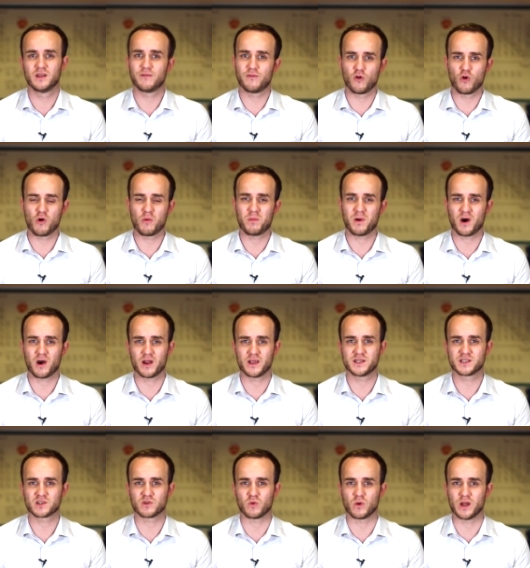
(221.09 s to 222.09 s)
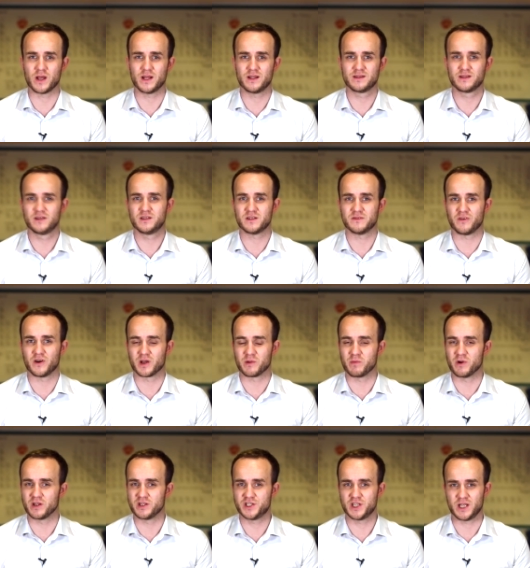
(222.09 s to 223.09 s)
4 pi squared divided
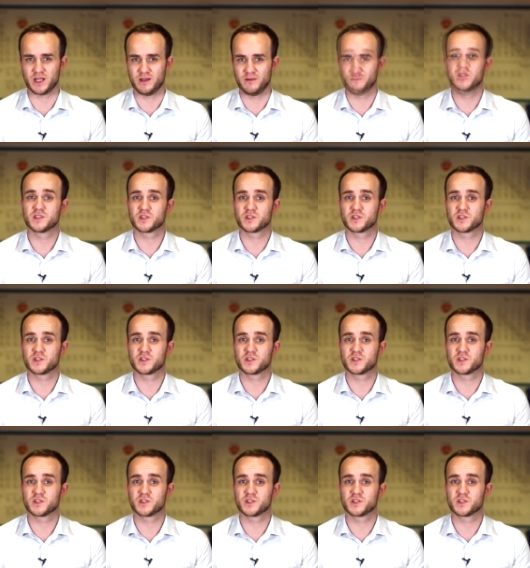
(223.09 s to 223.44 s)
by g.